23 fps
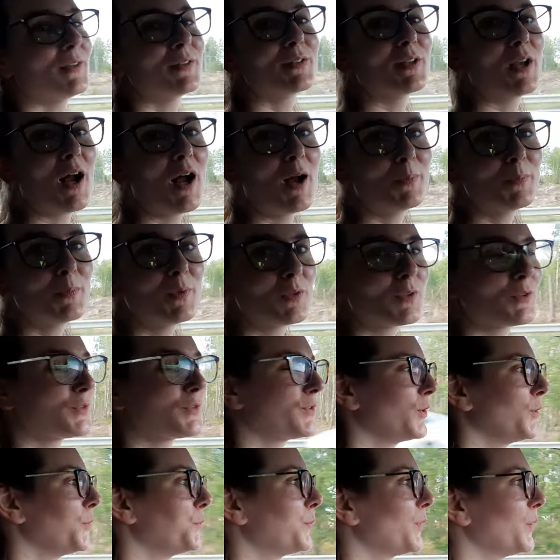So I'm
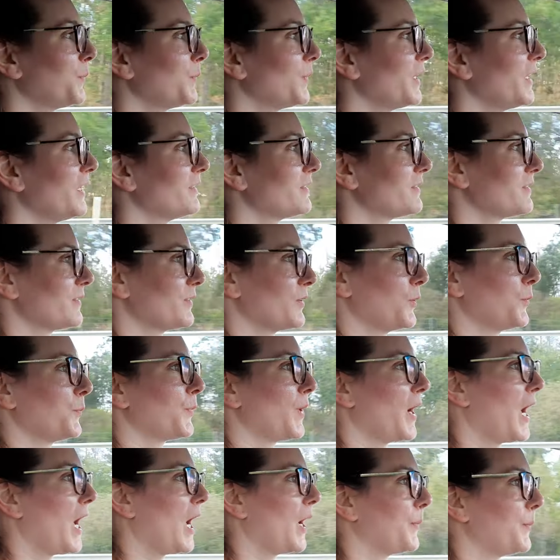super pleased,
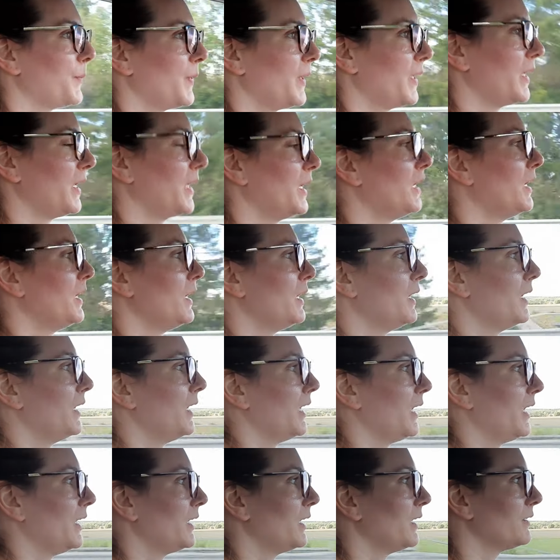super happy.
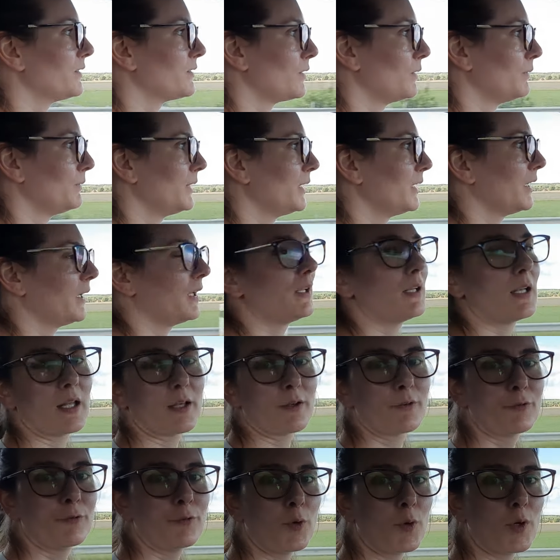It is only
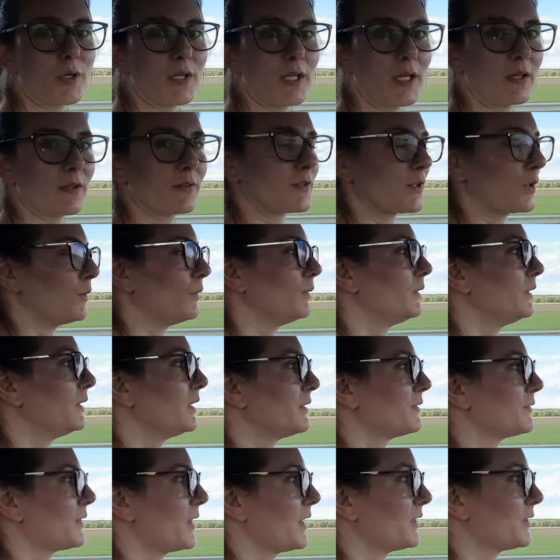like 4 years old,
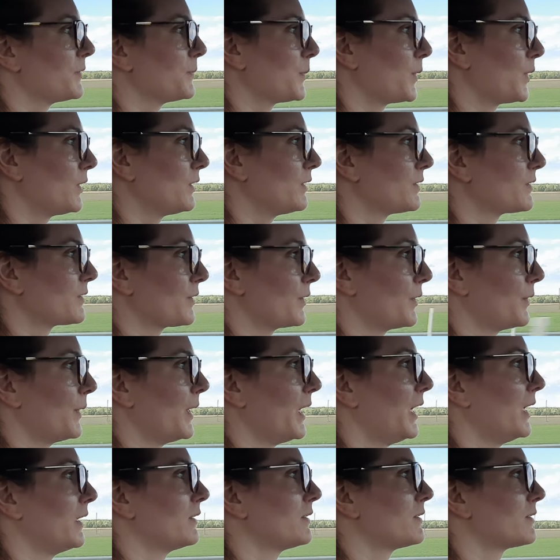this transport, so
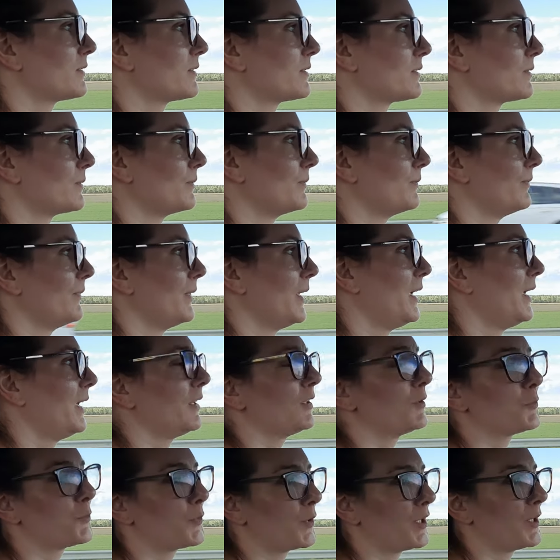
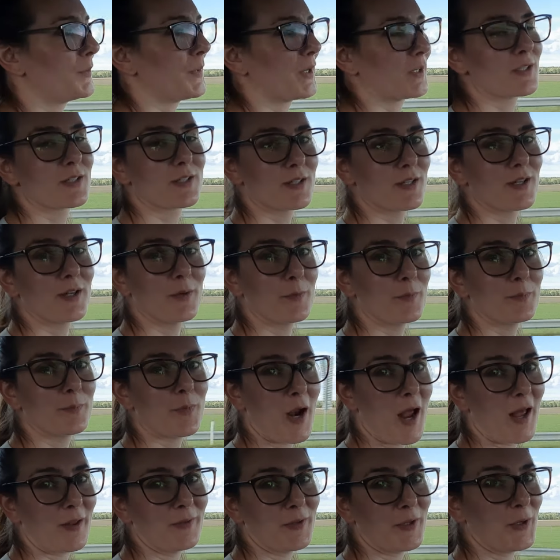it's pretty much
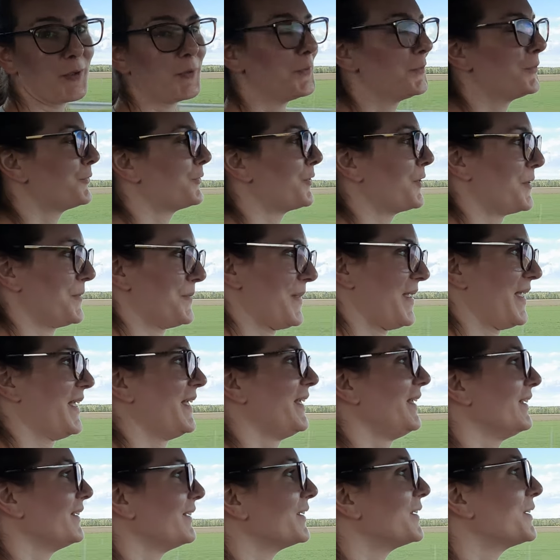brand new for me.
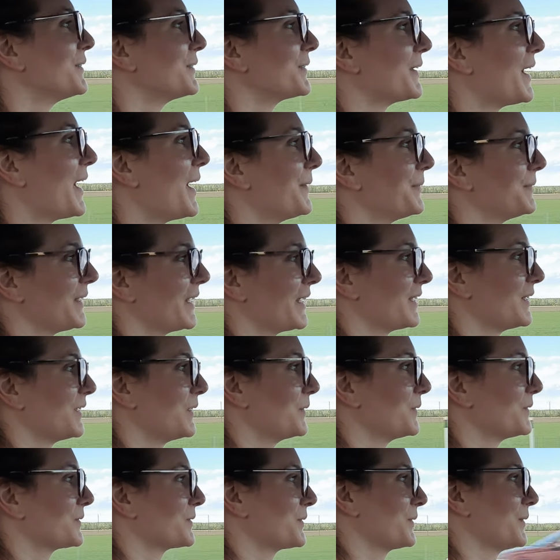I'm like
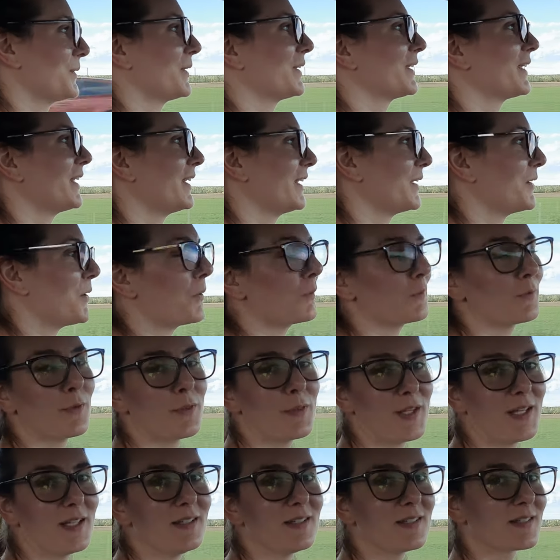used to getting old
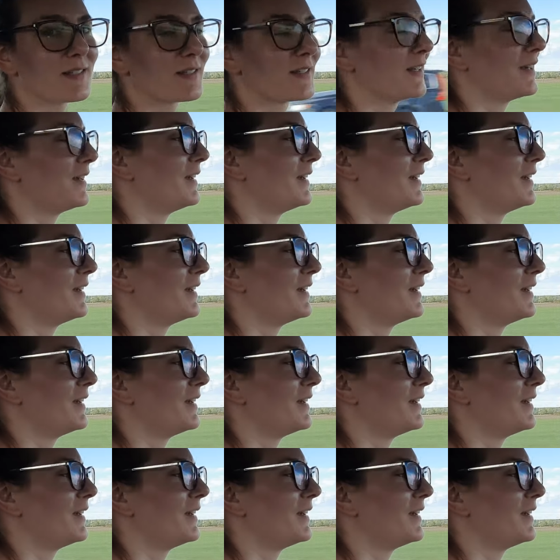things.